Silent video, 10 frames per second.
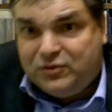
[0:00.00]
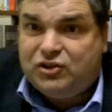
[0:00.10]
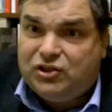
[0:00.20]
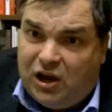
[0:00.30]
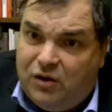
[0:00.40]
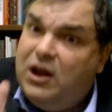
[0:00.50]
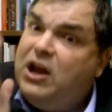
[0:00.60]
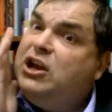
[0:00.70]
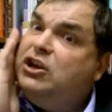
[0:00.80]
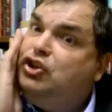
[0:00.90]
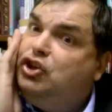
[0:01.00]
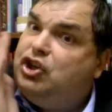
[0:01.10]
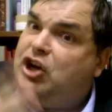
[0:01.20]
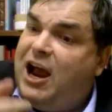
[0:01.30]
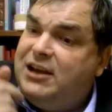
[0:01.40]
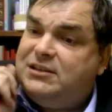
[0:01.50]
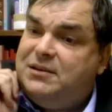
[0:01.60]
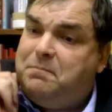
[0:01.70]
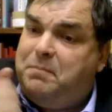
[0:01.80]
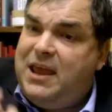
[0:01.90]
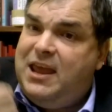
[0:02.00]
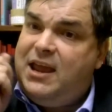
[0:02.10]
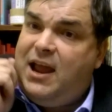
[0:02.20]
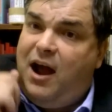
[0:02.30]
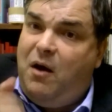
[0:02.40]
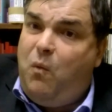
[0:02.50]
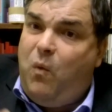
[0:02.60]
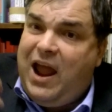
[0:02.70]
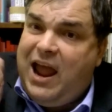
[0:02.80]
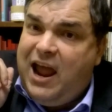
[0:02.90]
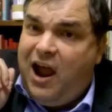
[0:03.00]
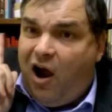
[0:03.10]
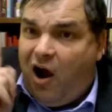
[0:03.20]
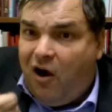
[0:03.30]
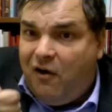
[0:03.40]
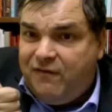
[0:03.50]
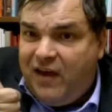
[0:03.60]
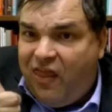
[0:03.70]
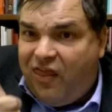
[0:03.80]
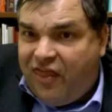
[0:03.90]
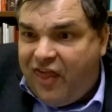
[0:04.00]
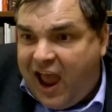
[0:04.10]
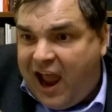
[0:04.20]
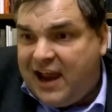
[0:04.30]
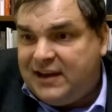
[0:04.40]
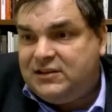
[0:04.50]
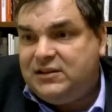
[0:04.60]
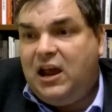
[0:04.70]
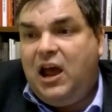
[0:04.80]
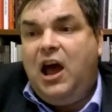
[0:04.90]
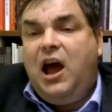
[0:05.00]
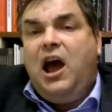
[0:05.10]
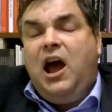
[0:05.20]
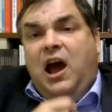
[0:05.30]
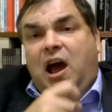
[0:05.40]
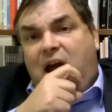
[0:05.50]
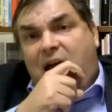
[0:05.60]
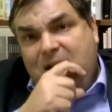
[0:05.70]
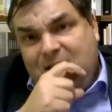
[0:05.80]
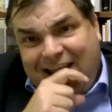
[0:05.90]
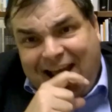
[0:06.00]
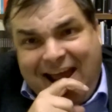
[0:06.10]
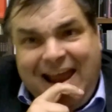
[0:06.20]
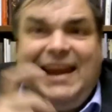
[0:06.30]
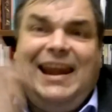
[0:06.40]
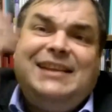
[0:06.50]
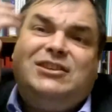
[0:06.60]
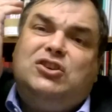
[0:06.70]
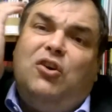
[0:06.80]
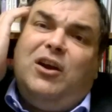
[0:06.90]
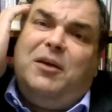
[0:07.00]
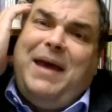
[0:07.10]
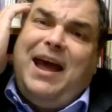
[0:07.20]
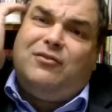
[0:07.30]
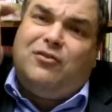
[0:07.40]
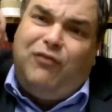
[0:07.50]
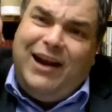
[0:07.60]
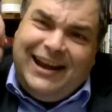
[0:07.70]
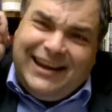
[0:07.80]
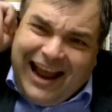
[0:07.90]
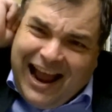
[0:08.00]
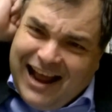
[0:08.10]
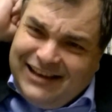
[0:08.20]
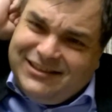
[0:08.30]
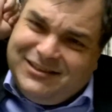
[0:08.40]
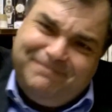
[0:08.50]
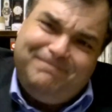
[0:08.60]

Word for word: So just be aware of that. Okay, let's talk about credit cards